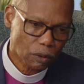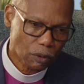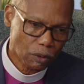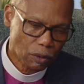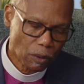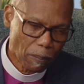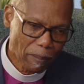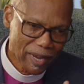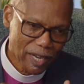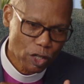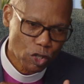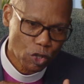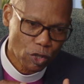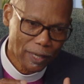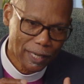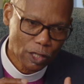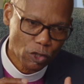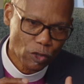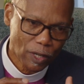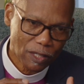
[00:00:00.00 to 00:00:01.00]
to make sure
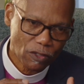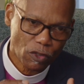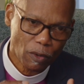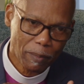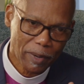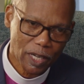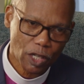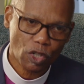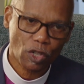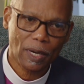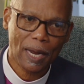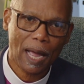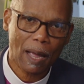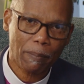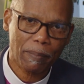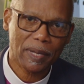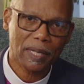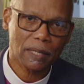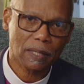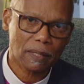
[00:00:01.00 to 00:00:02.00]
that transformation
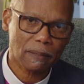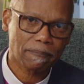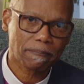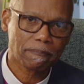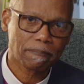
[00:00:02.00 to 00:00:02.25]
happens.